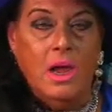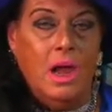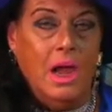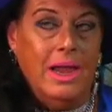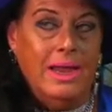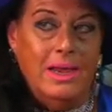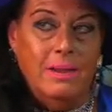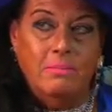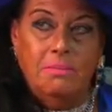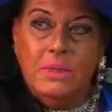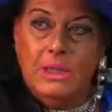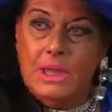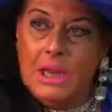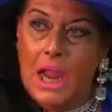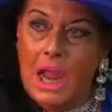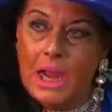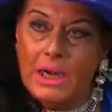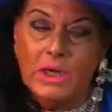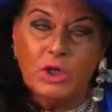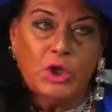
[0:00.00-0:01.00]
I am
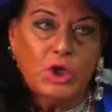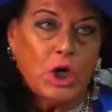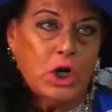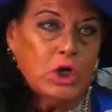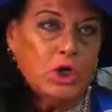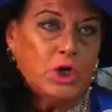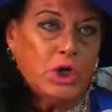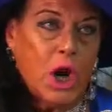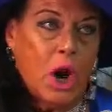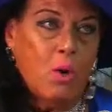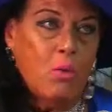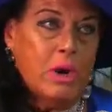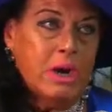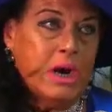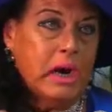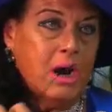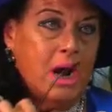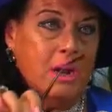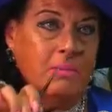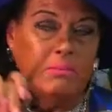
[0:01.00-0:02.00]
not a church goer.
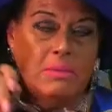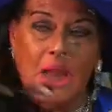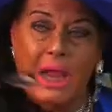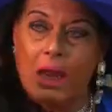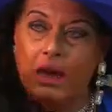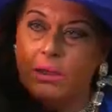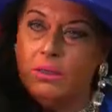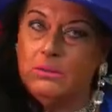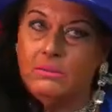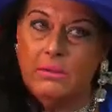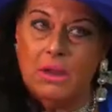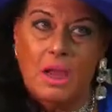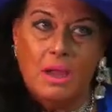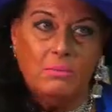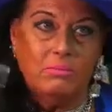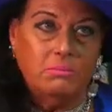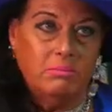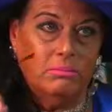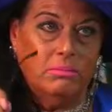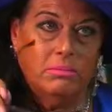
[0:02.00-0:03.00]
I'm not,
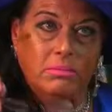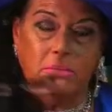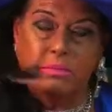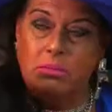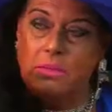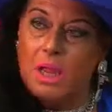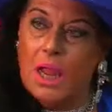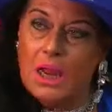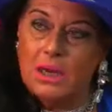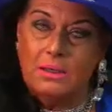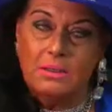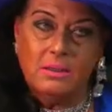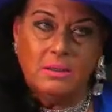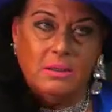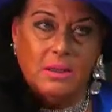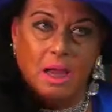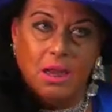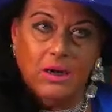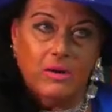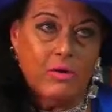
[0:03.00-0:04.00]
I'm not,
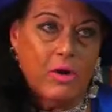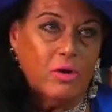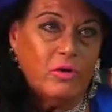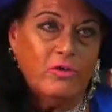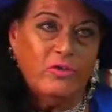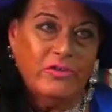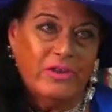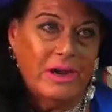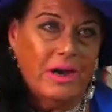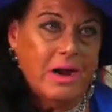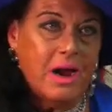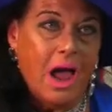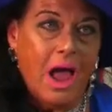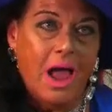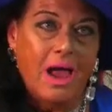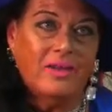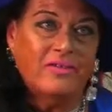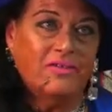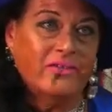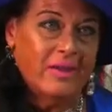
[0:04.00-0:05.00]
I don't go to
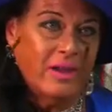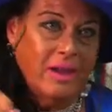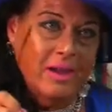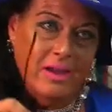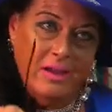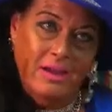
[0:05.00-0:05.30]
synagogues.